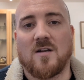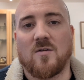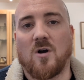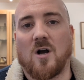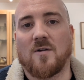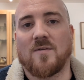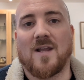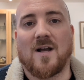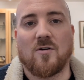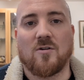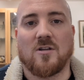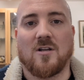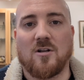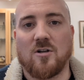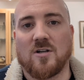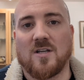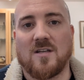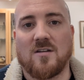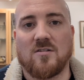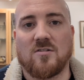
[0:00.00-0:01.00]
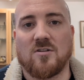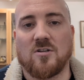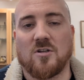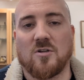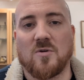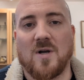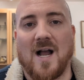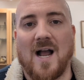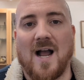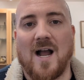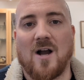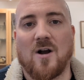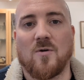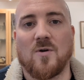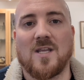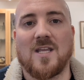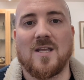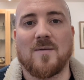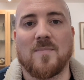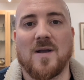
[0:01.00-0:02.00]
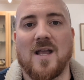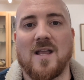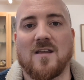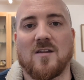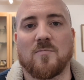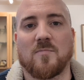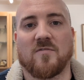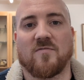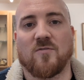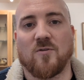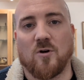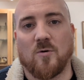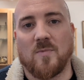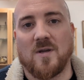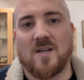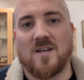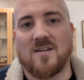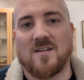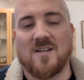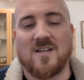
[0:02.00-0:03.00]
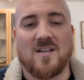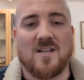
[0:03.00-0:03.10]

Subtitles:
I'm now going to look into how eBay is performing